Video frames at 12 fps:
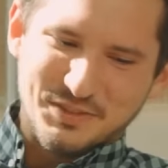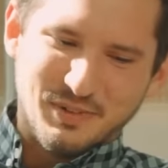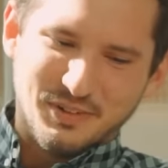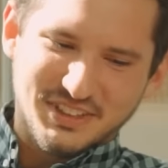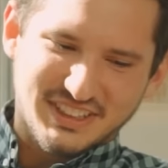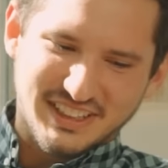you
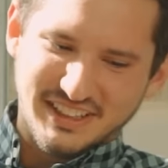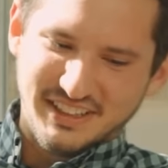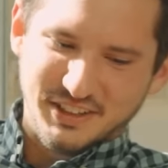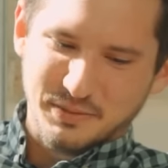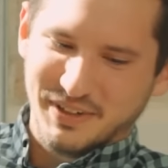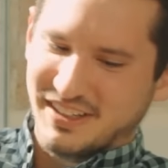remember
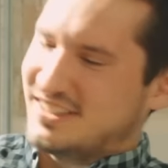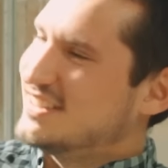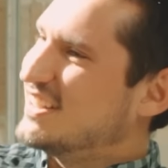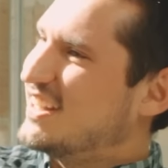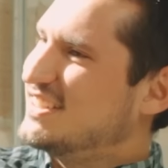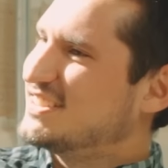seeing or
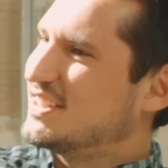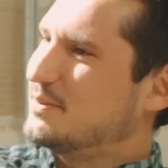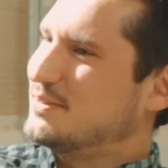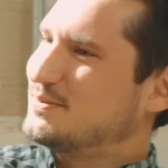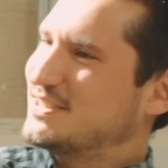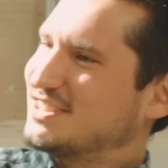meeting any
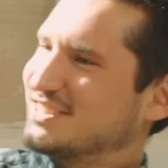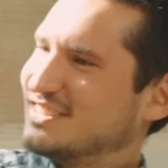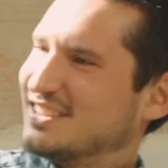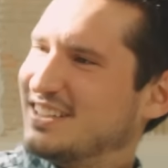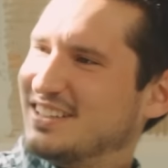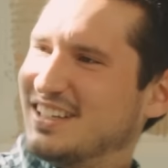celebrities
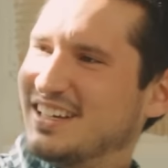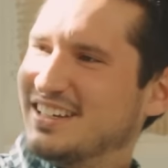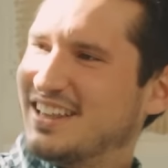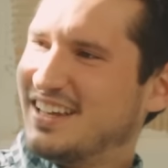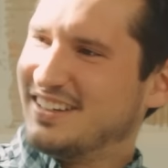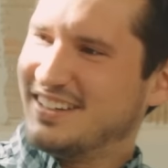that